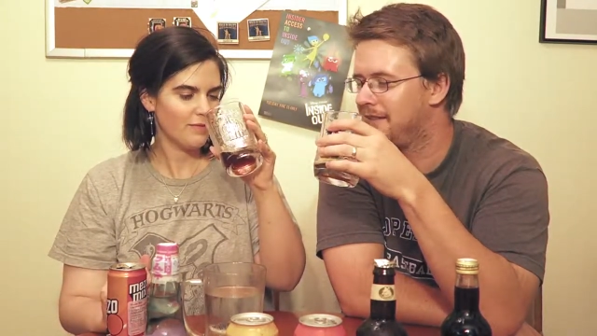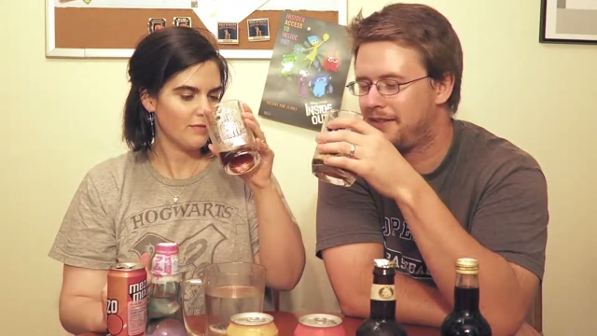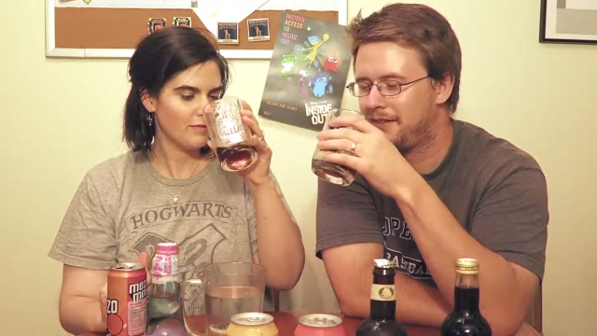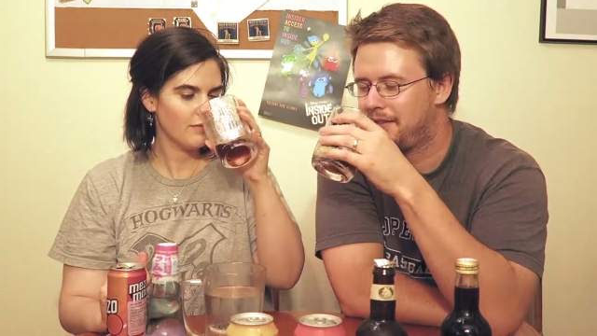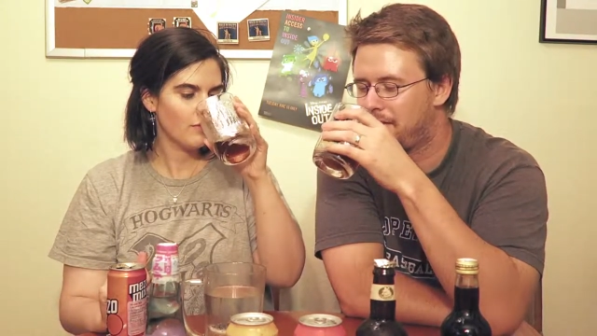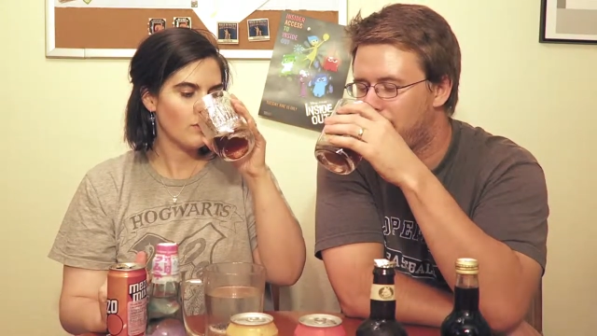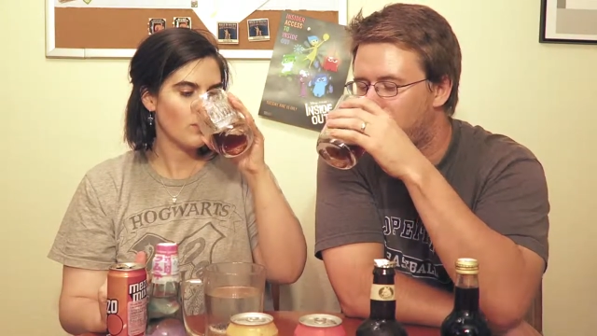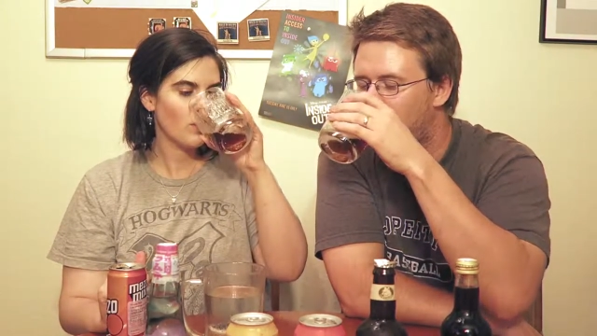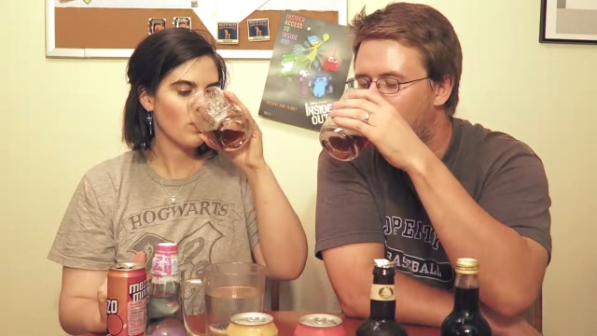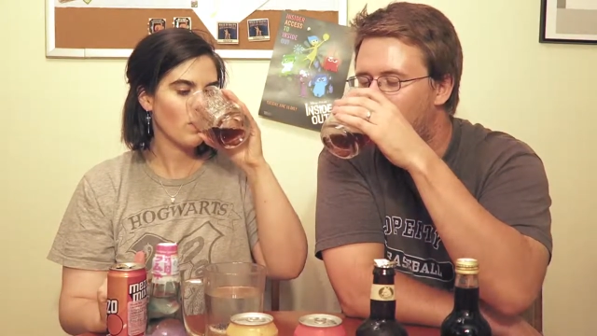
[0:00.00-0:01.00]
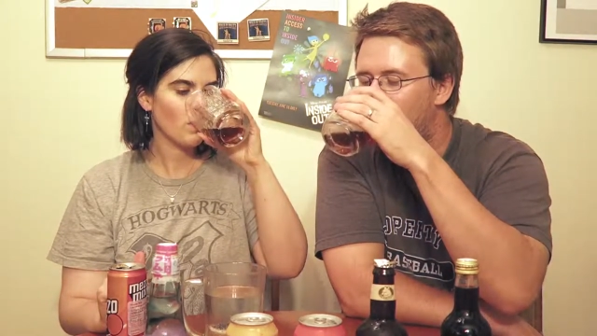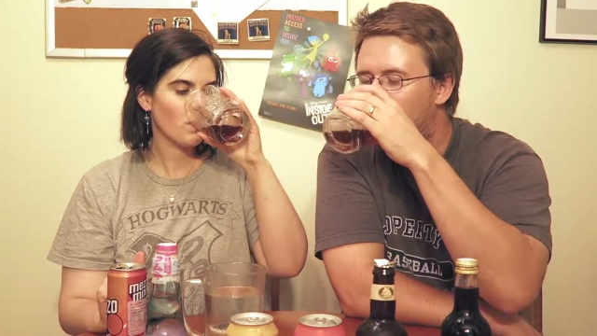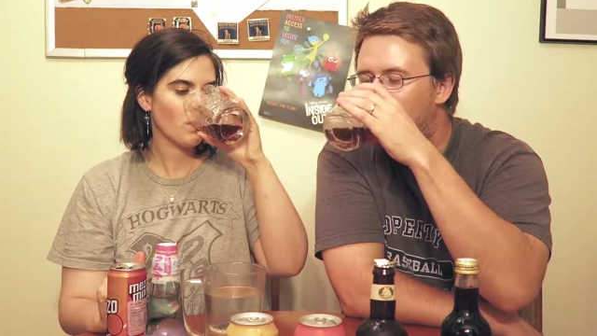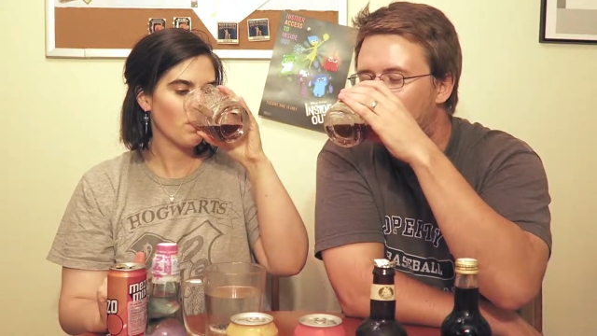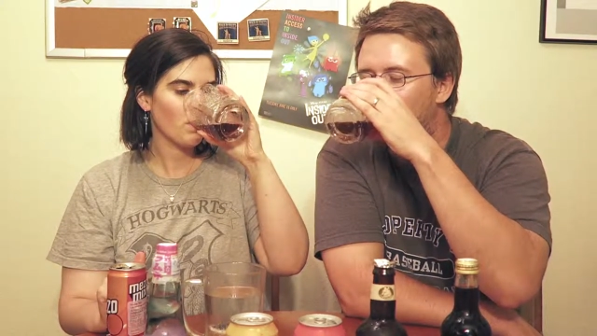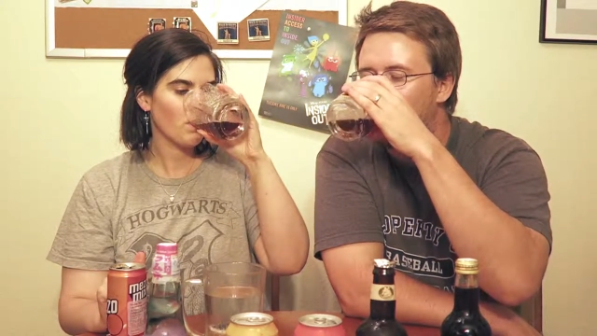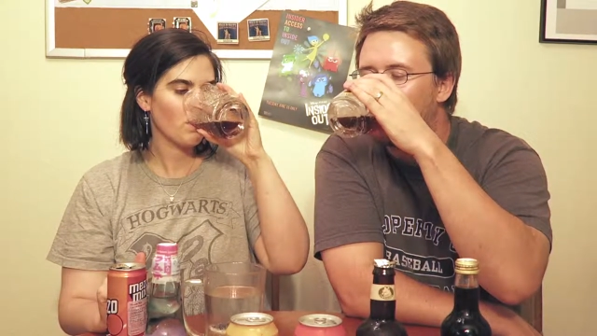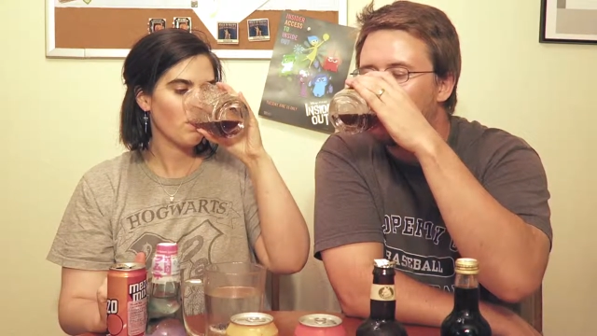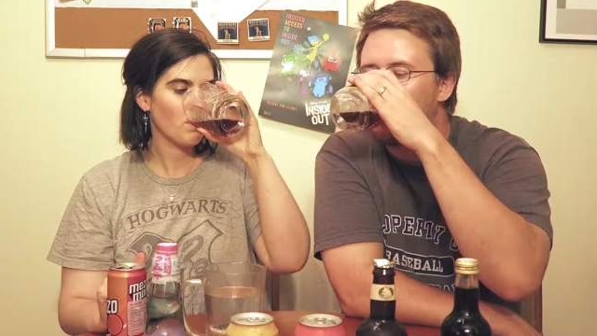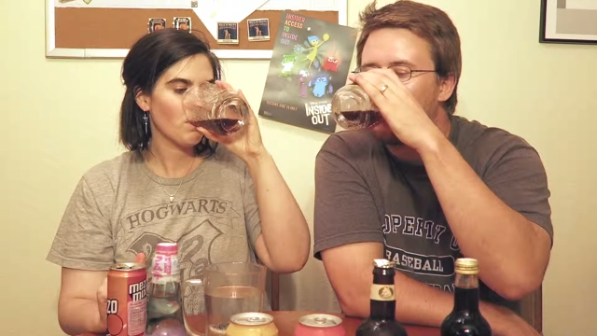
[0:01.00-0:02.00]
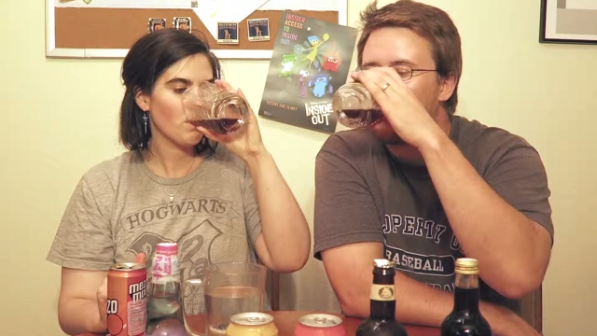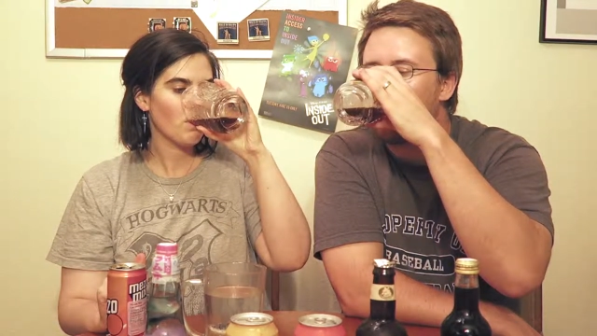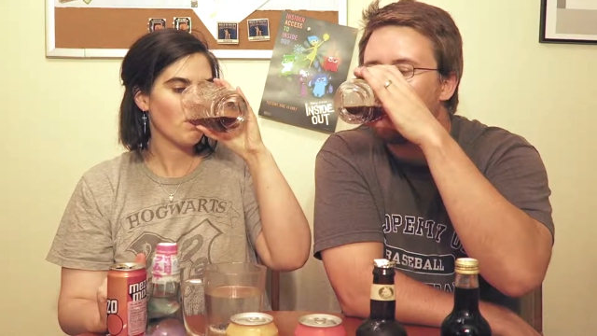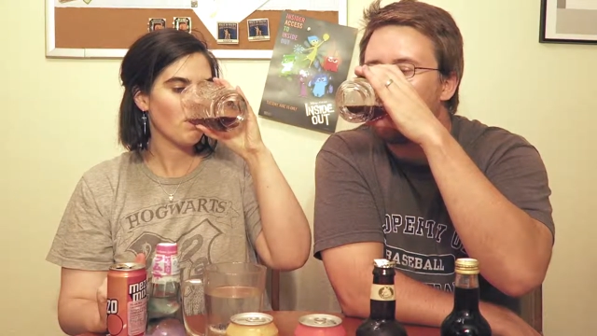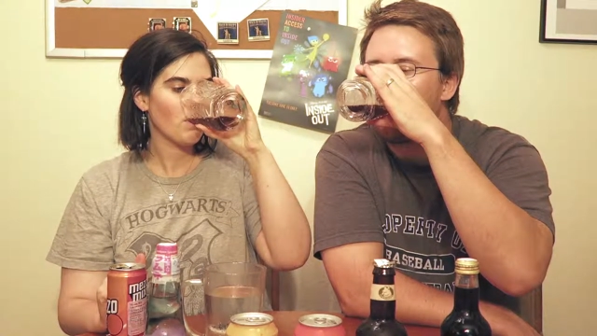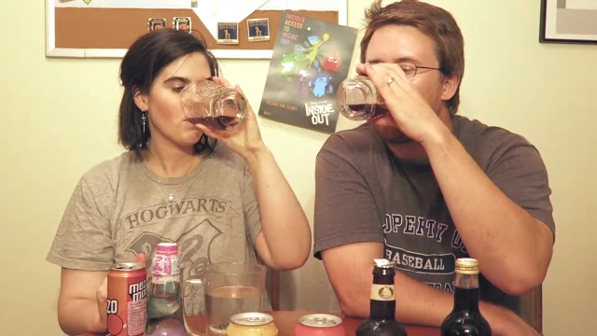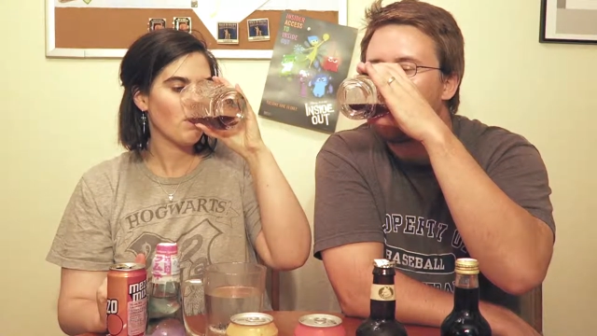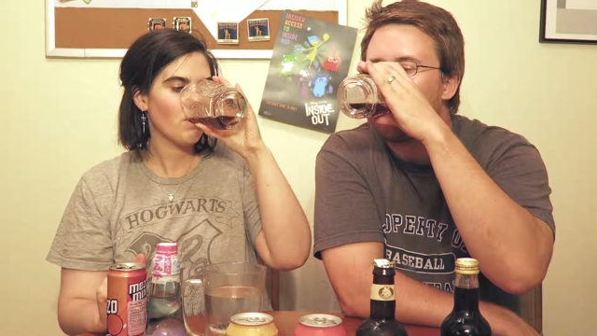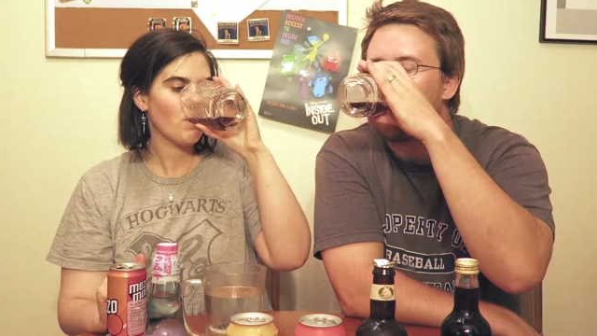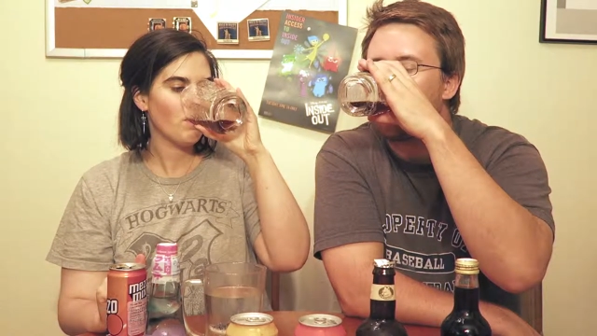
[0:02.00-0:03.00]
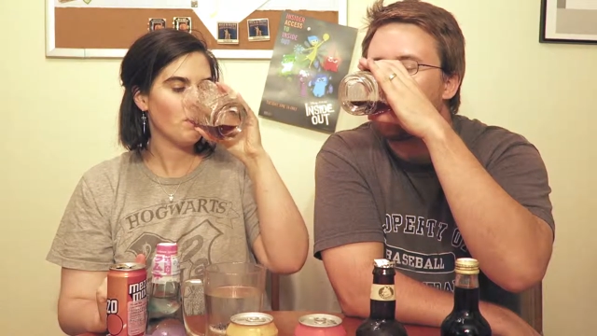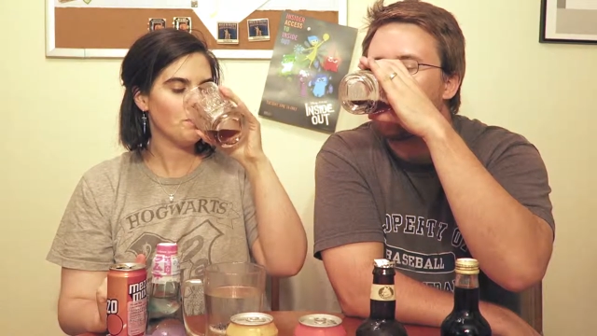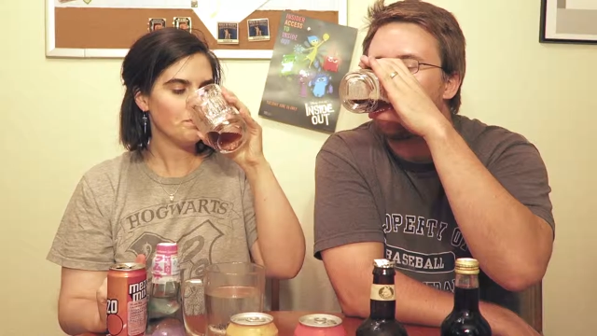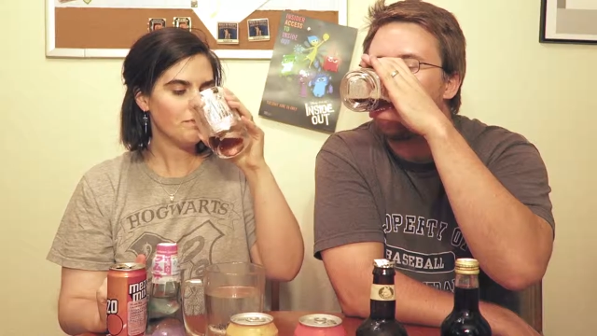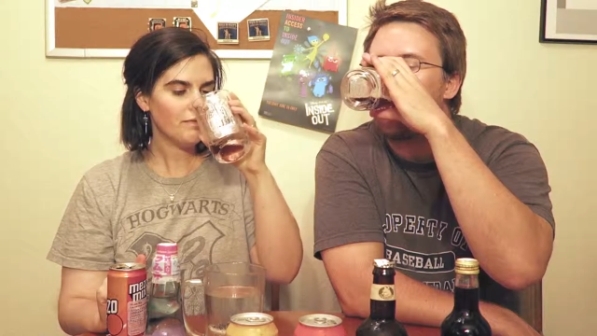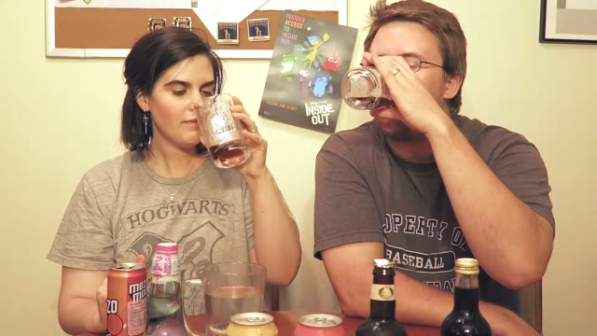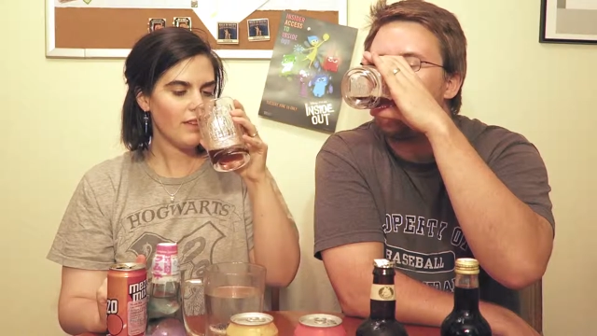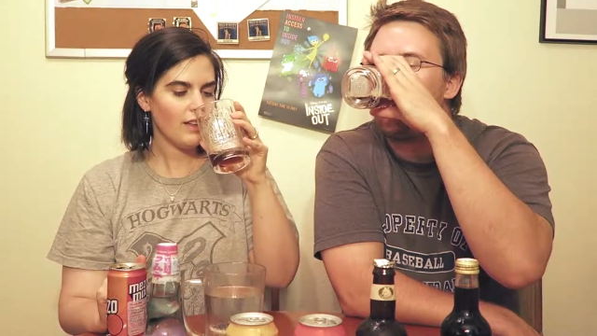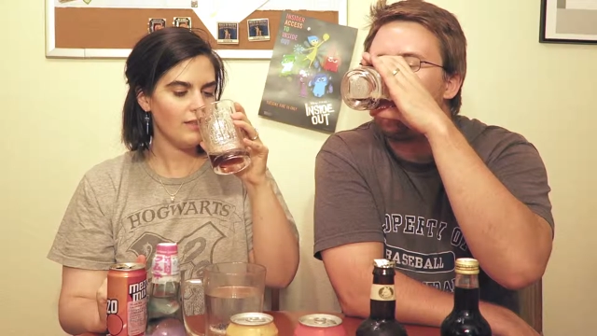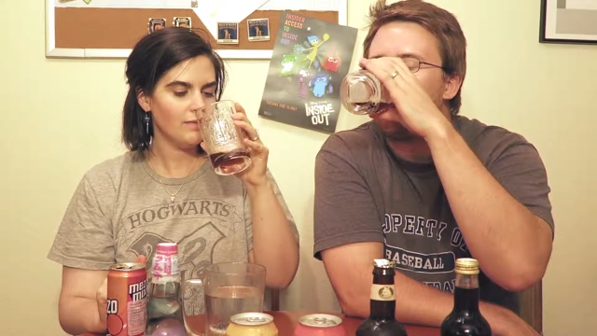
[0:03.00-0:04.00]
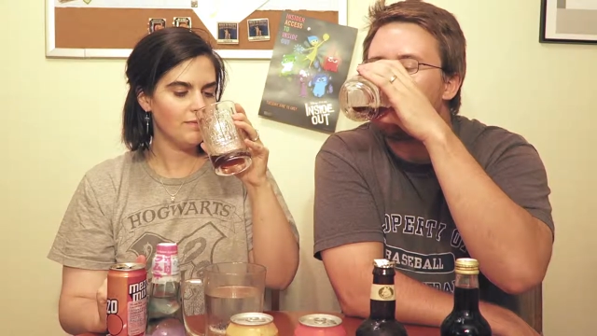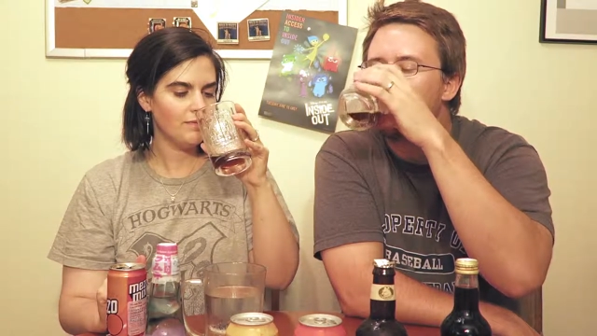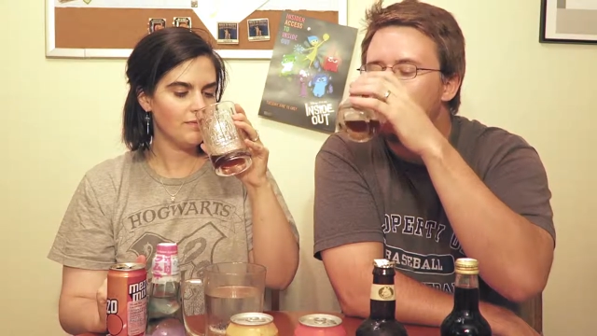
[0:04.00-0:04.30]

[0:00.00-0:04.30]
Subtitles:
Nothing is said.